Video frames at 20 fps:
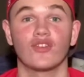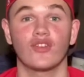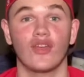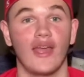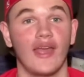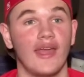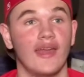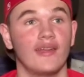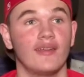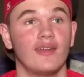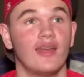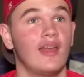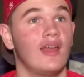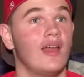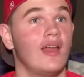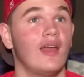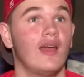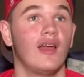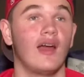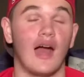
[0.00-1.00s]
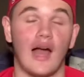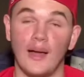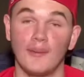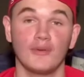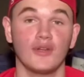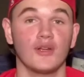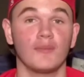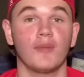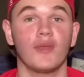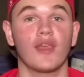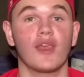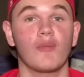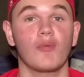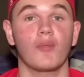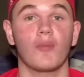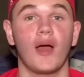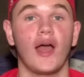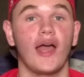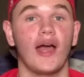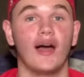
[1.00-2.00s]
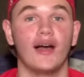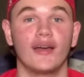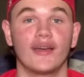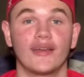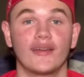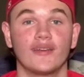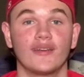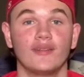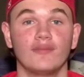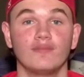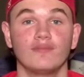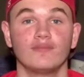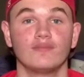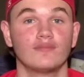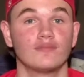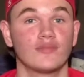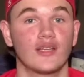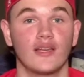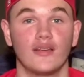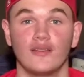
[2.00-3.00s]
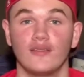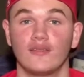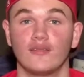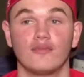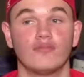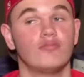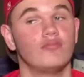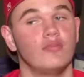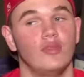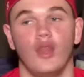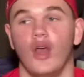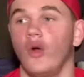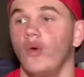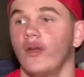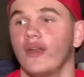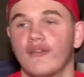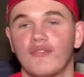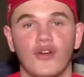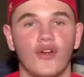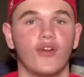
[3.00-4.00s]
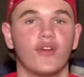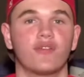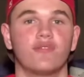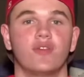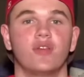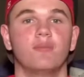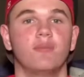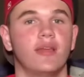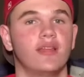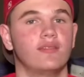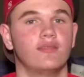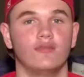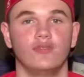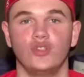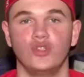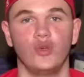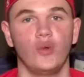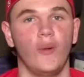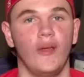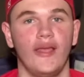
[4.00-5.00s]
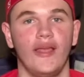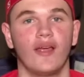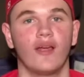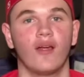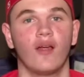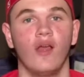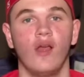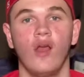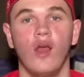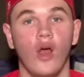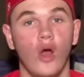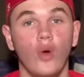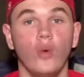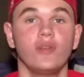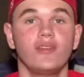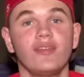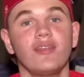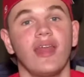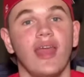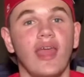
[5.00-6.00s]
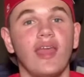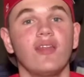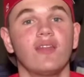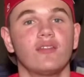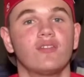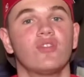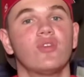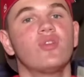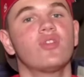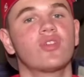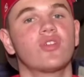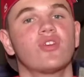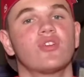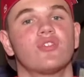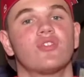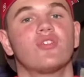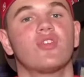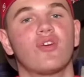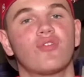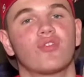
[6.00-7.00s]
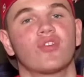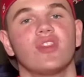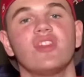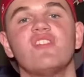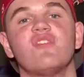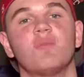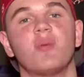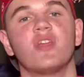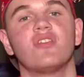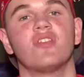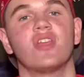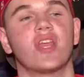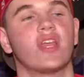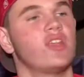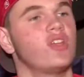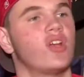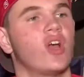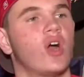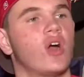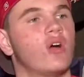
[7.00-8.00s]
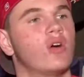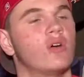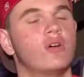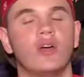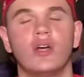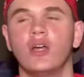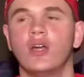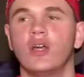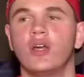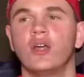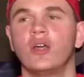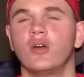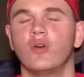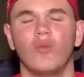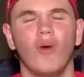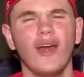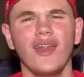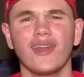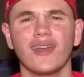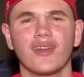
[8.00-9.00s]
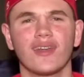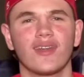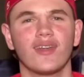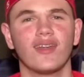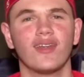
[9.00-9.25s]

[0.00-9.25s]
and I'm going to be keeping my eye on him because no one ever heard of him, and you hear, oh, he did 8 2/3 of relief pitching, and you go, what?